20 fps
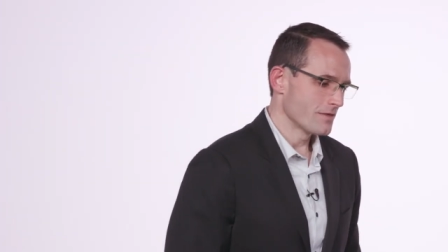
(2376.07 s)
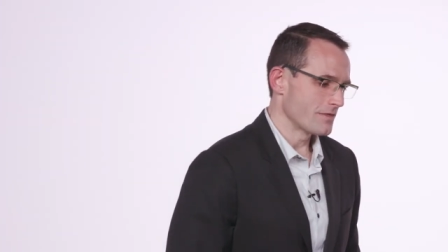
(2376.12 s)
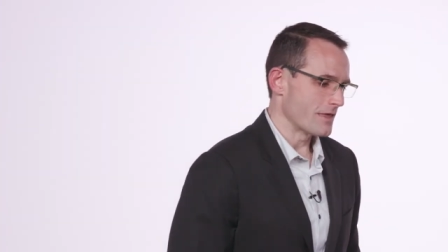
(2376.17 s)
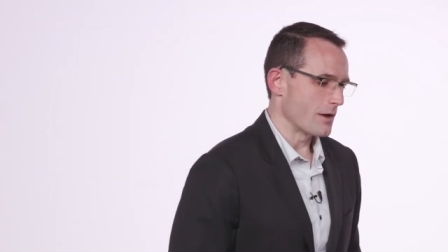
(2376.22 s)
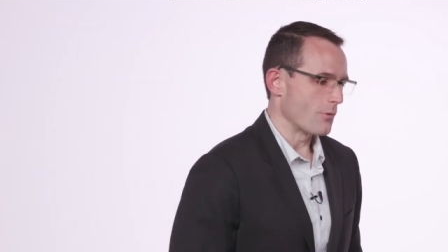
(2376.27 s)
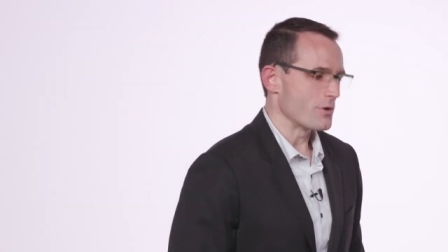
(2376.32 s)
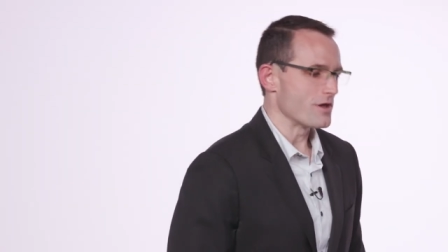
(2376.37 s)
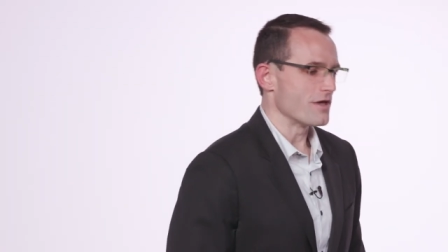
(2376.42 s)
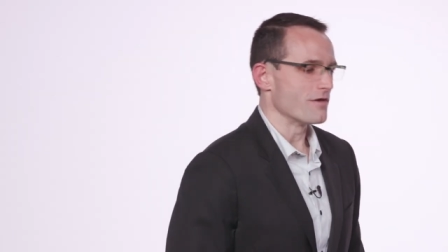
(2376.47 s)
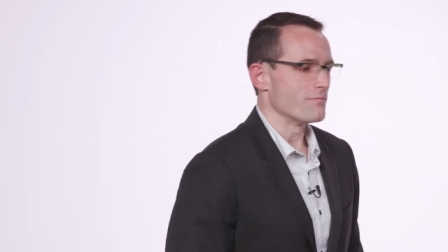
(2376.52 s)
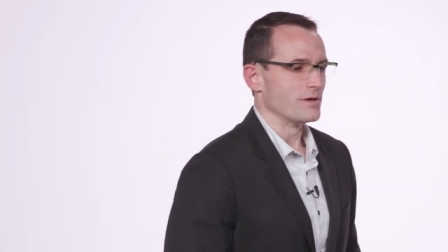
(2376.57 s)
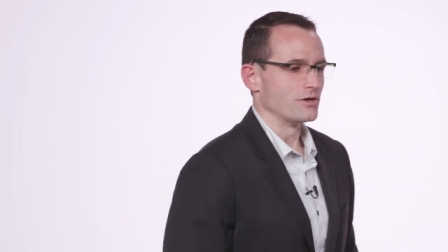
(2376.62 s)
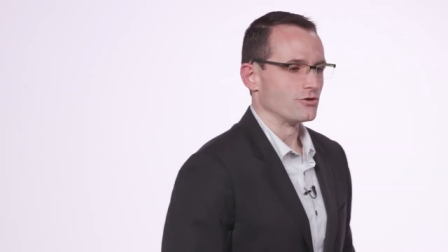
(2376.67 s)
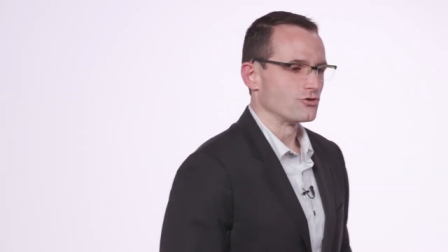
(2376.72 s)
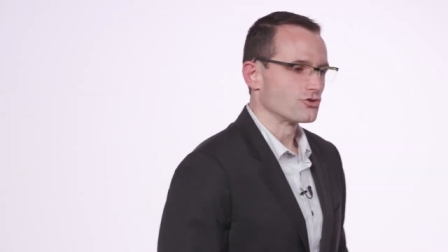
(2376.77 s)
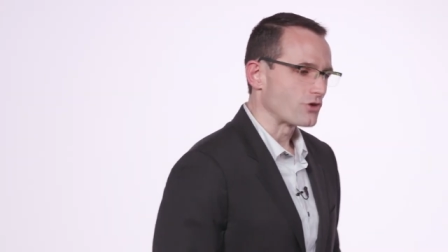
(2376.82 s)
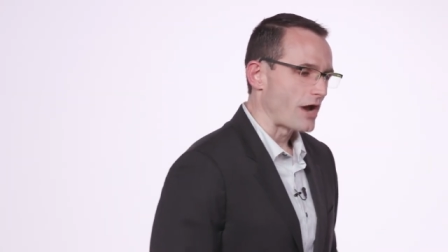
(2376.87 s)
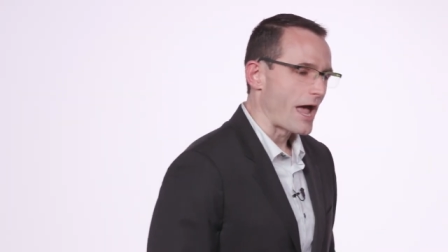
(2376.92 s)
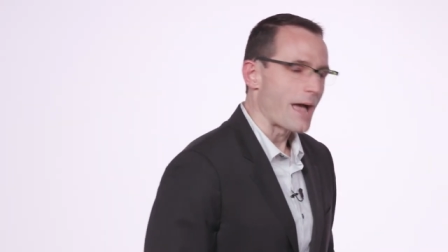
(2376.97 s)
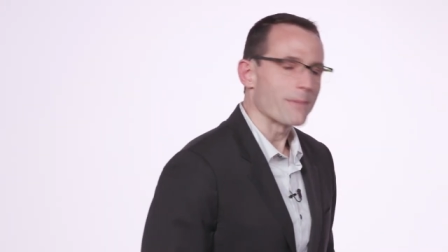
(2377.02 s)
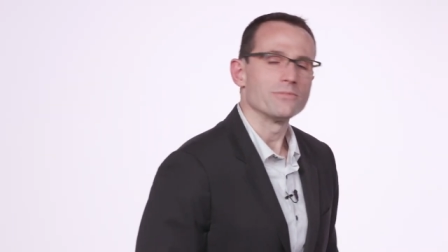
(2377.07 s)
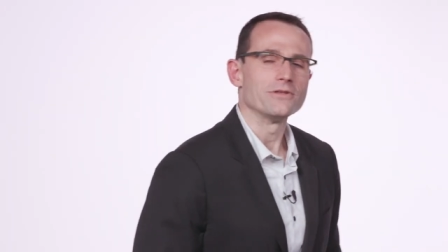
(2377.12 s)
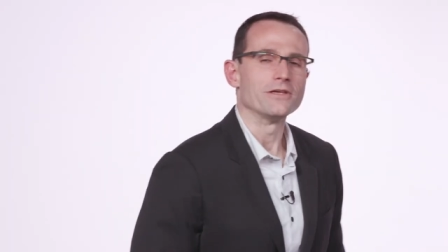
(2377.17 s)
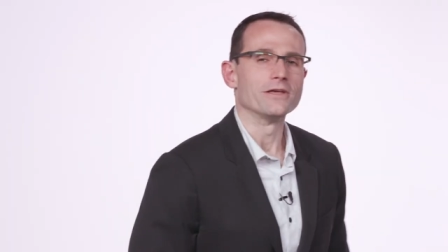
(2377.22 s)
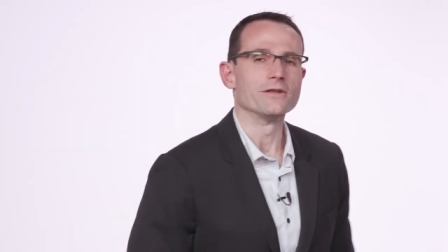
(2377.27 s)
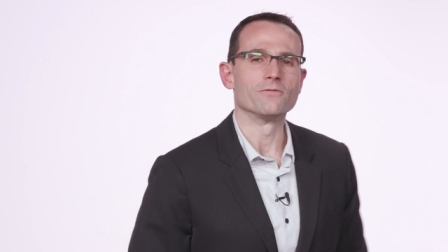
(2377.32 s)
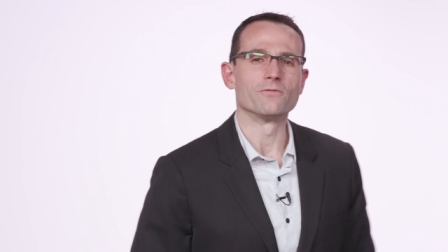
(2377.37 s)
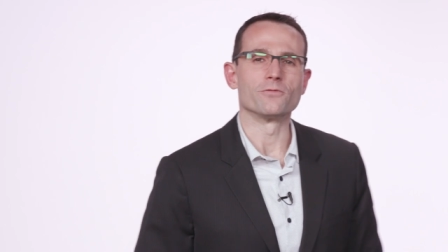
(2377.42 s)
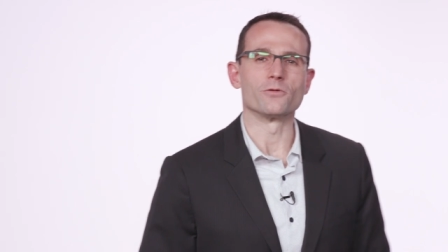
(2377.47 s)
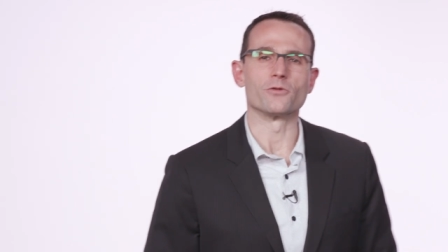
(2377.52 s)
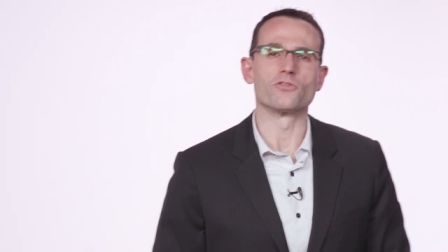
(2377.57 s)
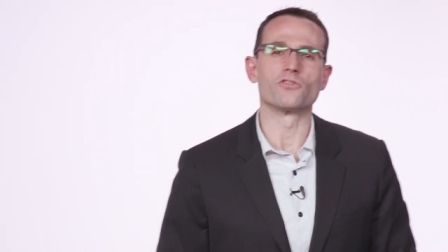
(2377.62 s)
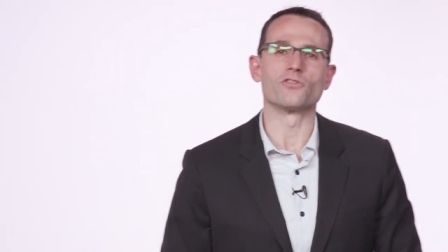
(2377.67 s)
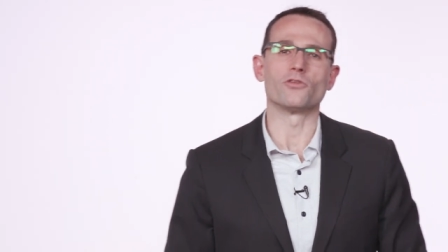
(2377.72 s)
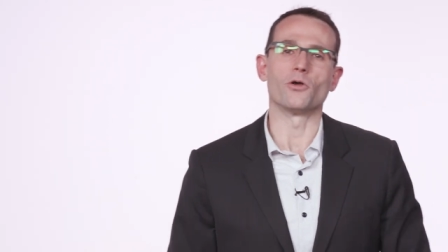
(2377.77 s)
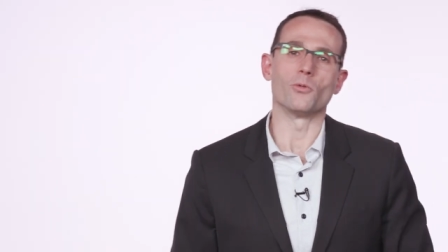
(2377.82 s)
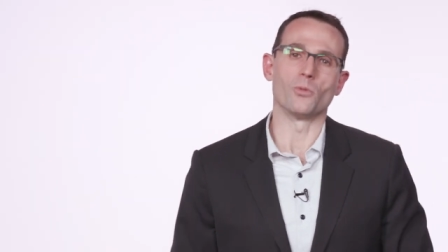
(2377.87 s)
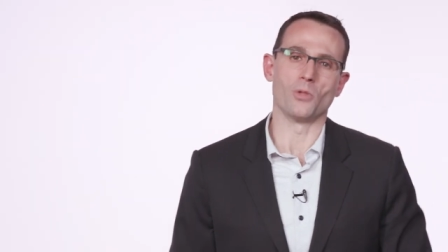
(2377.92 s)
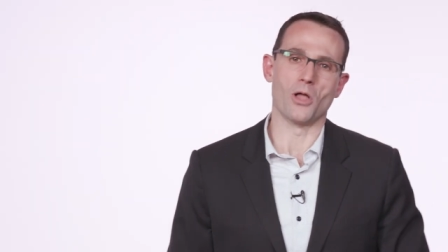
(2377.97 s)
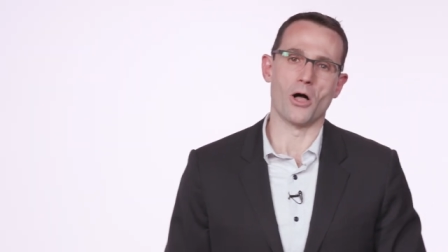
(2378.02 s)
that we have been trapped in for
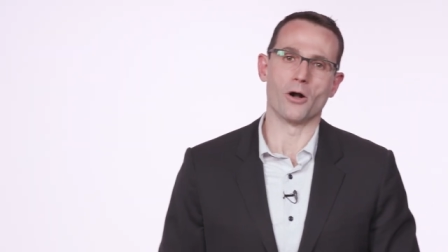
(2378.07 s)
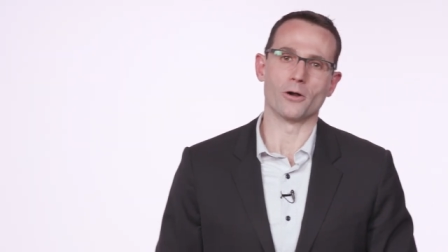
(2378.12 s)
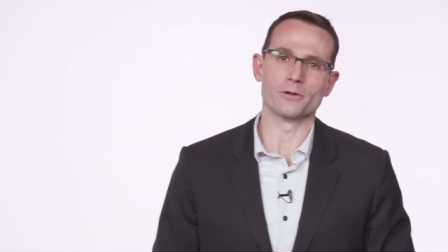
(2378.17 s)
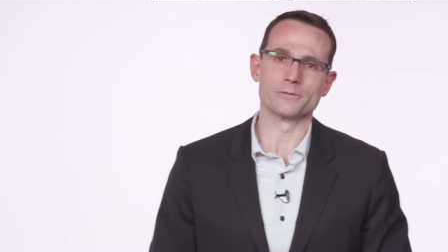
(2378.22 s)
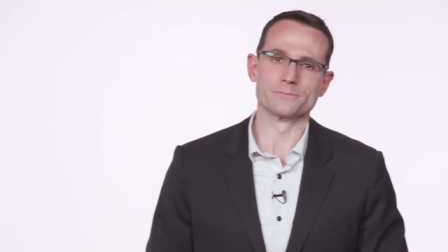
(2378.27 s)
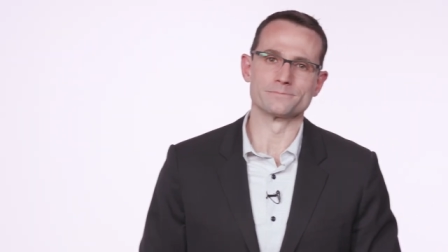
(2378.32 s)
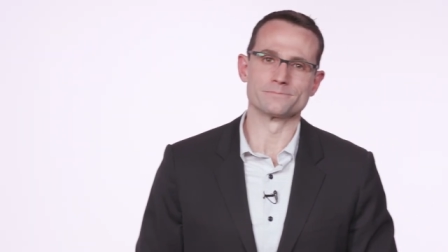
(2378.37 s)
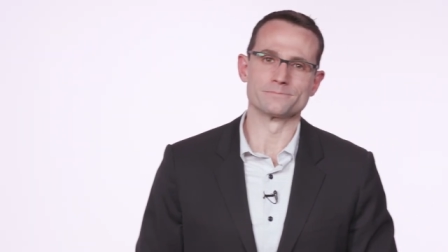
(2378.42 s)
so long.